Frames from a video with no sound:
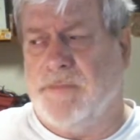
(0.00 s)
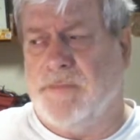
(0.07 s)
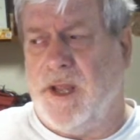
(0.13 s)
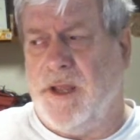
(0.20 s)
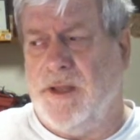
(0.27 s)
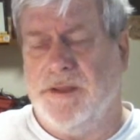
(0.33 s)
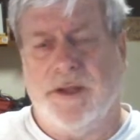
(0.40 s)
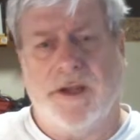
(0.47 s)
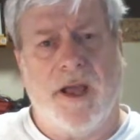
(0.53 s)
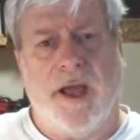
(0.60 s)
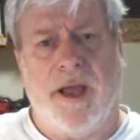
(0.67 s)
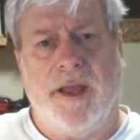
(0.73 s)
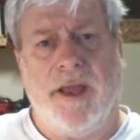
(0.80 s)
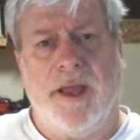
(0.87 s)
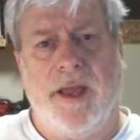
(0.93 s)
And the
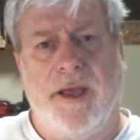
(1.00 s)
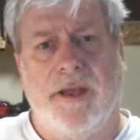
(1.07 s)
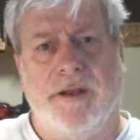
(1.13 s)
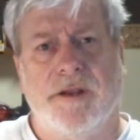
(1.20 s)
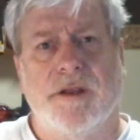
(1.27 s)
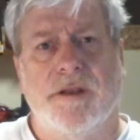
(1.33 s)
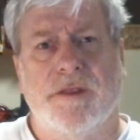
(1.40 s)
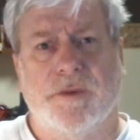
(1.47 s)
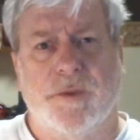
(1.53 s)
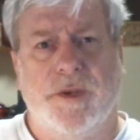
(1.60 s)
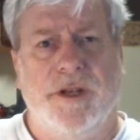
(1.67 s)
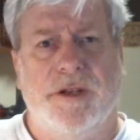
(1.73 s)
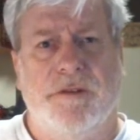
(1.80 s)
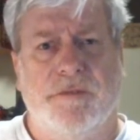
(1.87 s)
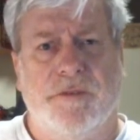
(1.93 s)
guy had three
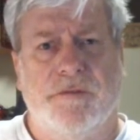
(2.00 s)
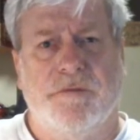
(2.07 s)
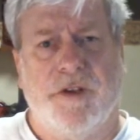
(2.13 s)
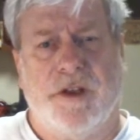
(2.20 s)
different